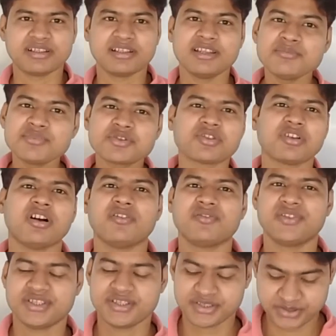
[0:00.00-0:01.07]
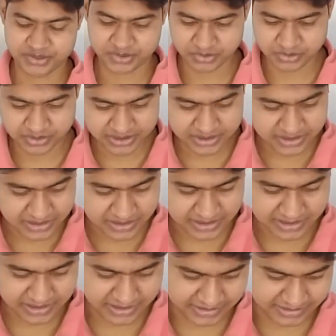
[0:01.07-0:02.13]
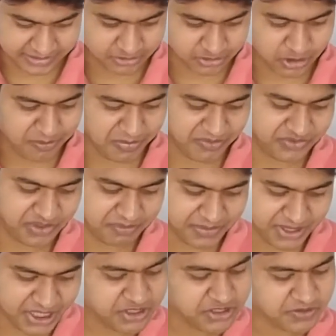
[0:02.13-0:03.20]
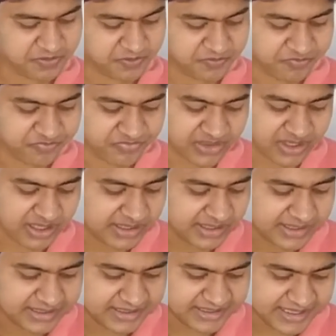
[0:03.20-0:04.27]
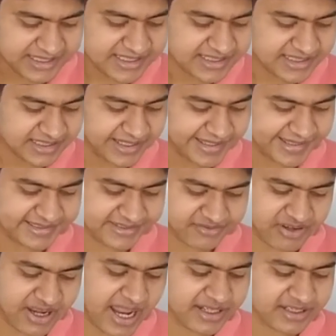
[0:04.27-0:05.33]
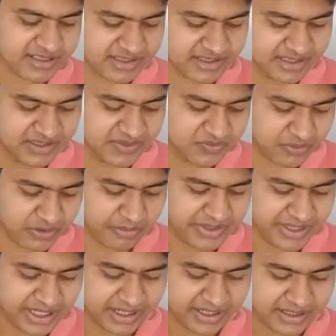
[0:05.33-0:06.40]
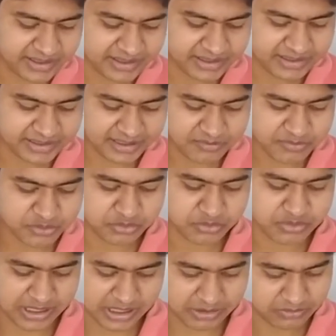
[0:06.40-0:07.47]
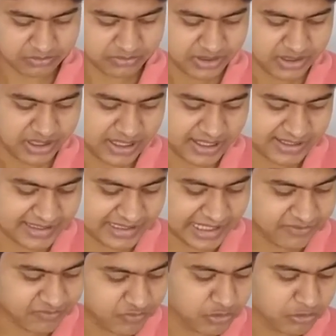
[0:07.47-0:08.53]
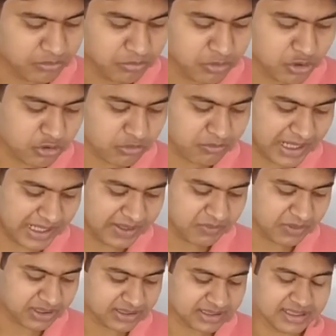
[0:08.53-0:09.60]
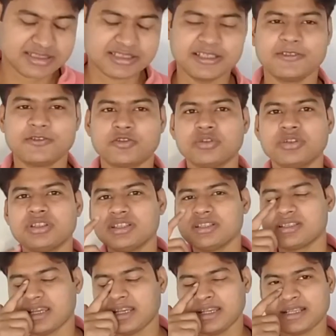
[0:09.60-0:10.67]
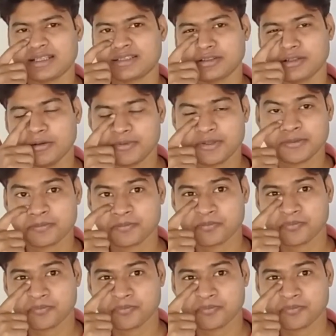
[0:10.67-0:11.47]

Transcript: a glimpse of this story at the top of the page. This extract is from Young Uncle Comes to Town, a delightful book by Vandana Singh. So it is an excerpt